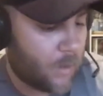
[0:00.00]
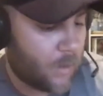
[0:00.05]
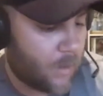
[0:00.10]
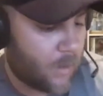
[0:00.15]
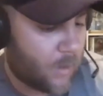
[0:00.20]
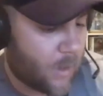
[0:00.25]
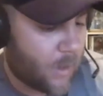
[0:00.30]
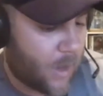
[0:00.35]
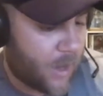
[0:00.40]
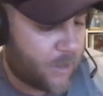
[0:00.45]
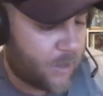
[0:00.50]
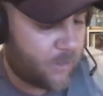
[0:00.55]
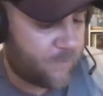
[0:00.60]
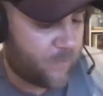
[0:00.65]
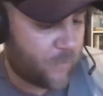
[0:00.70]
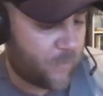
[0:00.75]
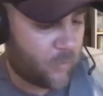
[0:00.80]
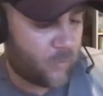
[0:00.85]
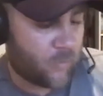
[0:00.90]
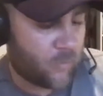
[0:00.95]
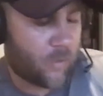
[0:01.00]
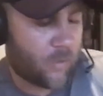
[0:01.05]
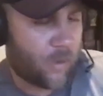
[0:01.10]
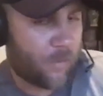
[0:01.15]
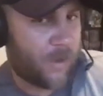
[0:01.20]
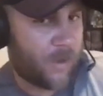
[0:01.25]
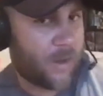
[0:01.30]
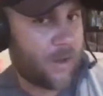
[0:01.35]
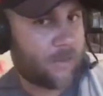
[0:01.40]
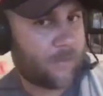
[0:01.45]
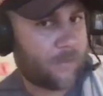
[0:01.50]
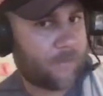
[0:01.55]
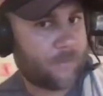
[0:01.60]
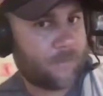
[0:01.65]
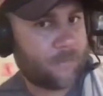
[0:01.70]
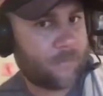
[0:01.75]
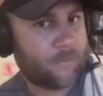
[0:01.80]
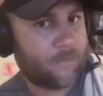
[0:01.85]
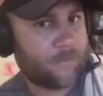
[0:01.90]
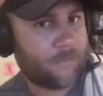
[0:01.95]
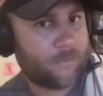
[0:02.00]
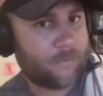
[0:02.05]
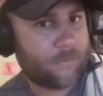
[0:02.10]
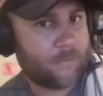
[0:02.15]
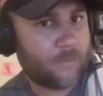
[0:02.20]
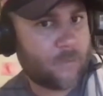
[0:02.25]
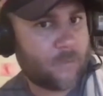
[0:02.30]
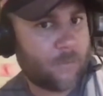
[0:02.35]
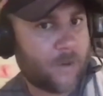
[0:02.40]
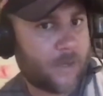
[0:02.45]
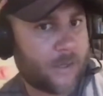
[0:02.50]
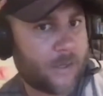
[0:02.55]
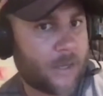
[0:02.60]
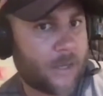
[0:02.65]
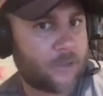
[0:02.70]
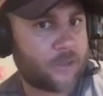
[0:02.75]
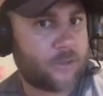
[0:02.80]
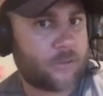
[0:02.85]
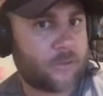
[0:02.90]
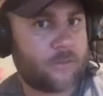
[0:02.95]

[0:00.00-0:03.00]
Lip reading: How do you feel about the medication?